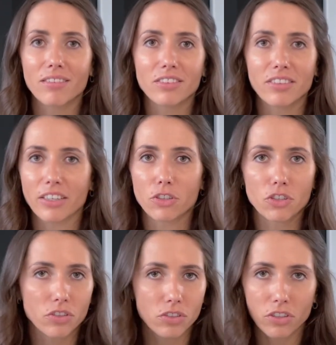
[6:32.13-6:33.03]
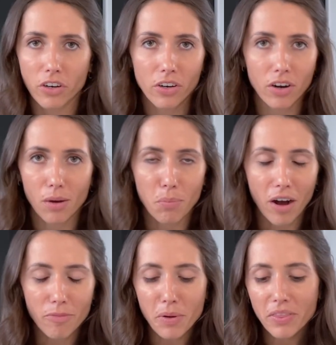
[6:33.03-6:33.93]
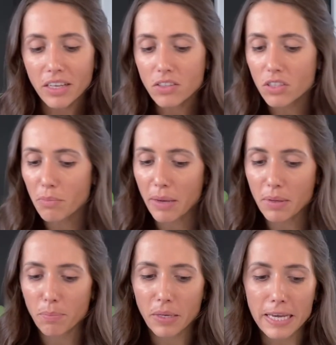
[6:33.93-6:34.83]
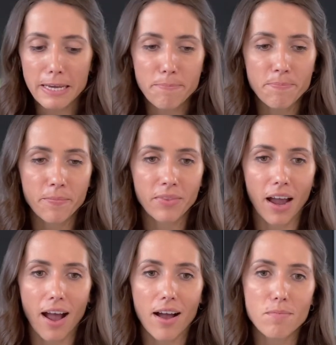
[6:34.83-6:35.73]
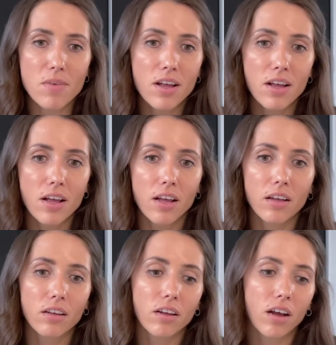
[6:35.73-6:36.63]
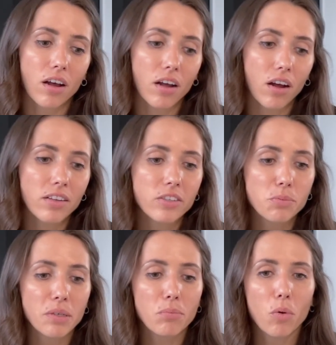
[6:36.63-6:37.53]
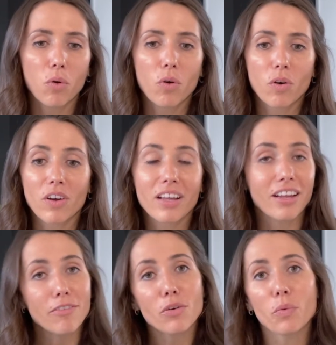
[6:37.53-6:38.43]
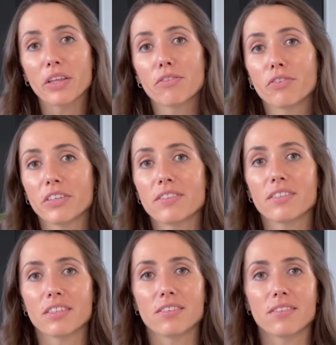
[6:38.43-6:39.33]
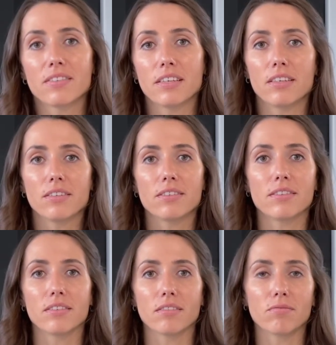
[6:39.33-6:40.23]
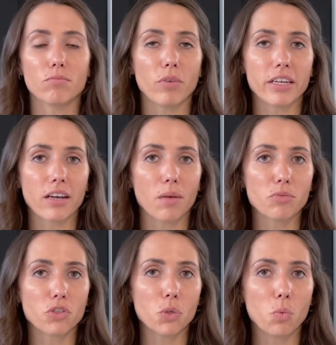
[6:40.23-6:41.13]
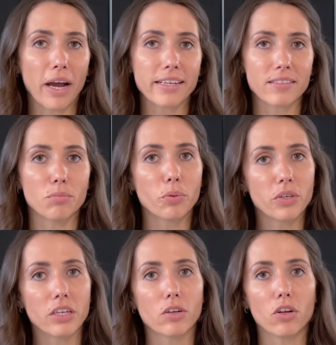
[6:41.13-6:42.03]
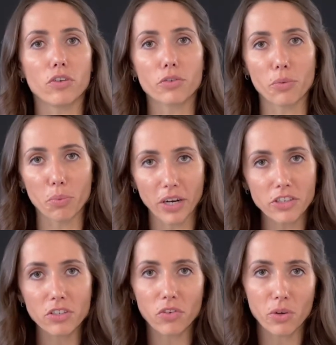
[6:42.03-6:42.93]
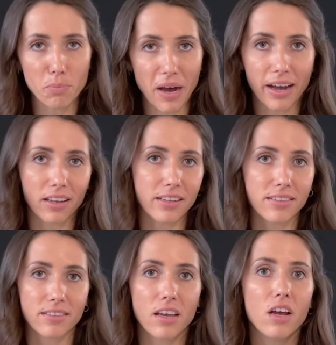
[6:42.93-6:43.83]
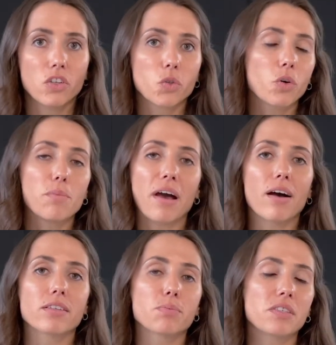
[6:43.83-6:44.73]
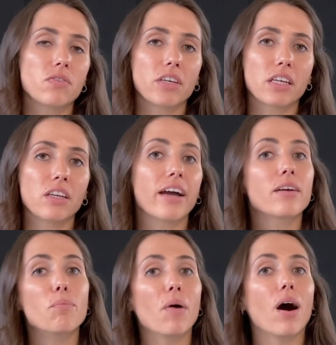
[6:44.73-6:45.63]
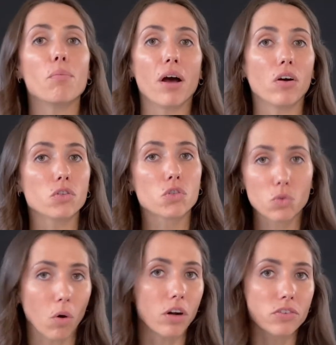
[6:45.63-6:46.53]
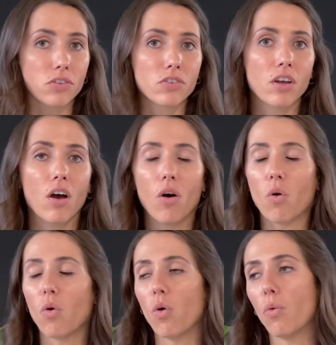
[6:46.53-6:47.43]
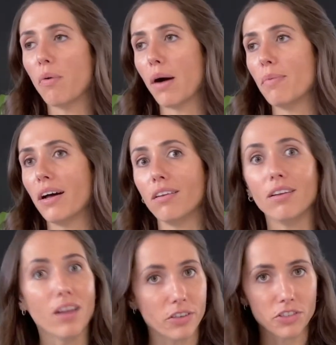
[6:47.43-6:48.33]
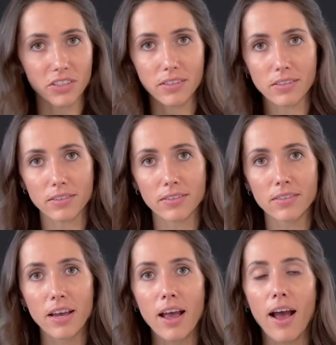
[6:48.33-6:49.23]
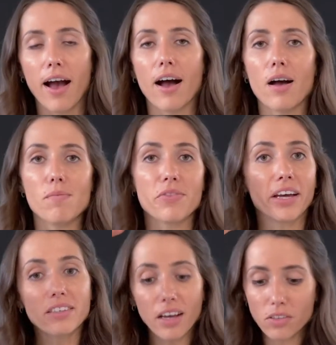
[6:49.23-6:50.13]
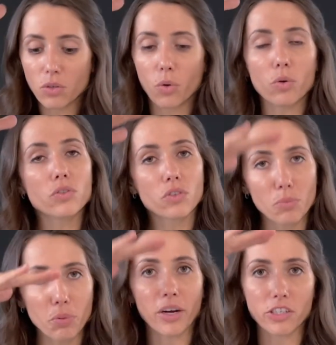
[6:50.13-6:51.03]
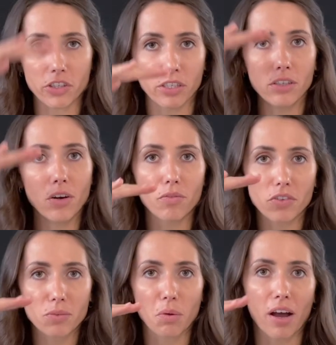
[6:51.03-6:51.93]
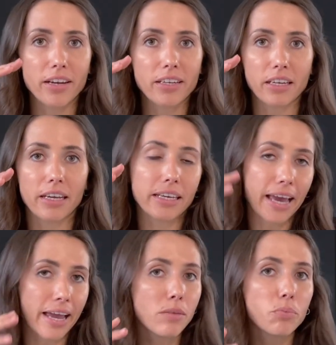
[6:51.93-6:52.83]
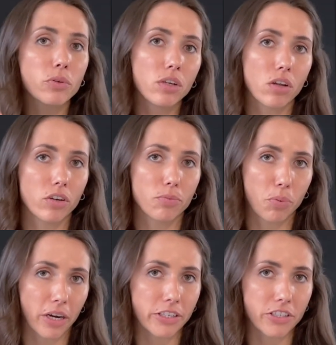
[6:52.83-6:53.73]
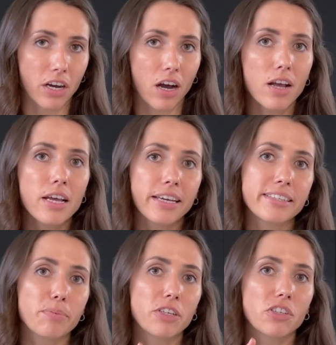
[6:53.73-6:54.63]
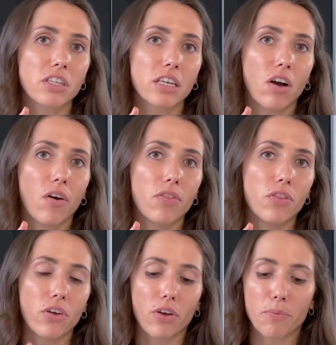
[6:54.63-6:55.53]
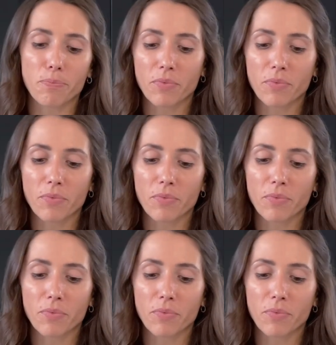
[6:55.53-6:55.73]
that you shouldn't go above, but things to maybe be a little bit more clever with, for instance, is when it comes to weights and putting a lot of compression on your back. Let's talk about specifically like barbell squats or barbell lunges. That does cause compression of the spine. It can put a lot of pressure, especially on the